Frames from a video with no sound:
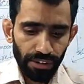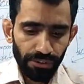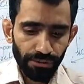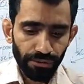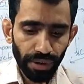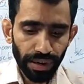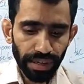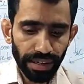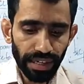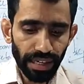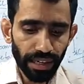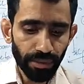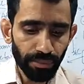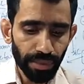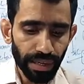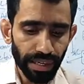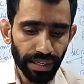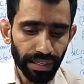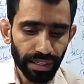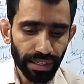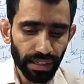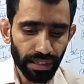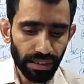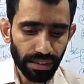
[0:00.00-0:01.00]

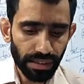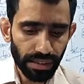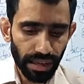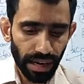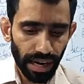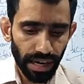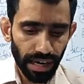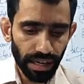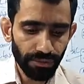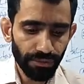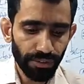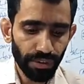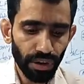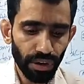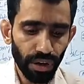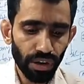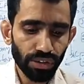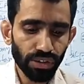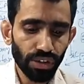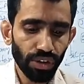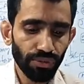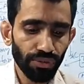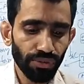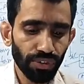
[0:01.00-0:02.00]
fundamentals and
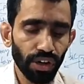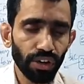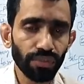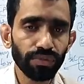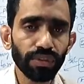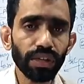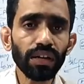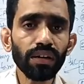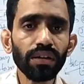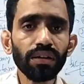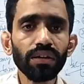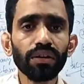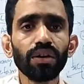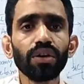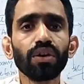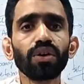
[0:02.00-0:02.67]
philosophy of the